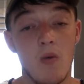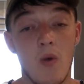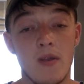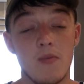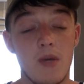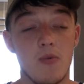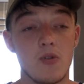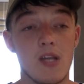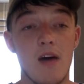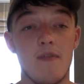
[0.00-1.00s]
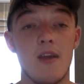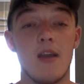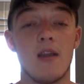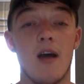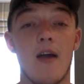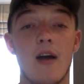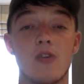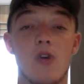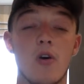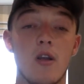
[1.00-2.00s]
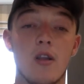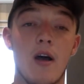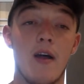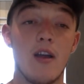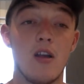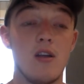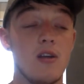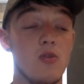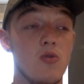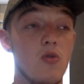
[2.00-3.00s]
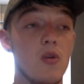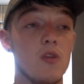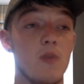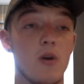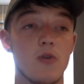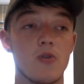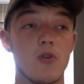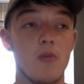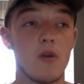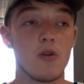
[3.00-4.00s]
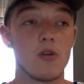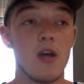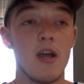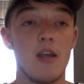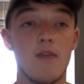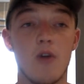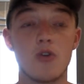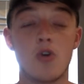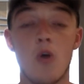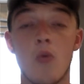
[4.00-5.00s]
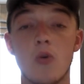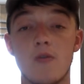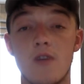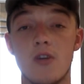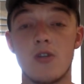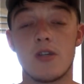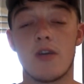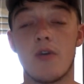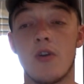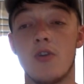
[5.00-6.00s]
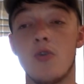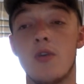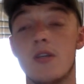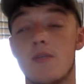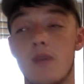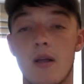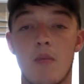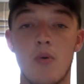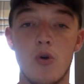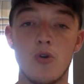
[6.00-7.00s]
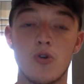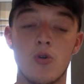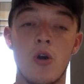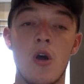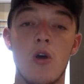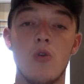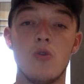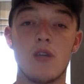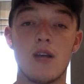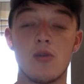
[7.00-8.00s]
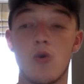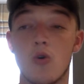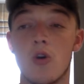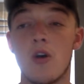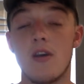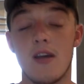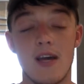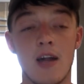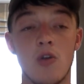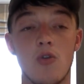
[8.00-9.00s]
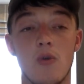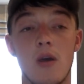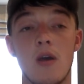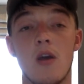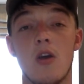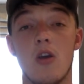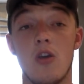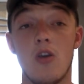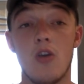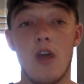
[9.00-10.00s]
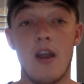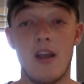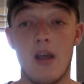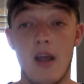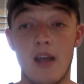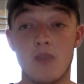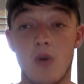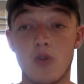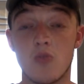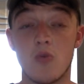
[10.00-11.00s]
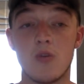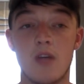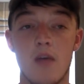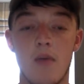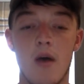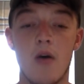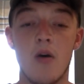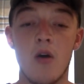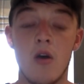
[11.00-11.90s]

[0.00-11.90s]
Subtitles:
And when people start thinking like that and talking like that, you need to be concerned, because they've lost all motivation to carry on. And you need to be that person who says, look, you can do it, and it is possible to get better.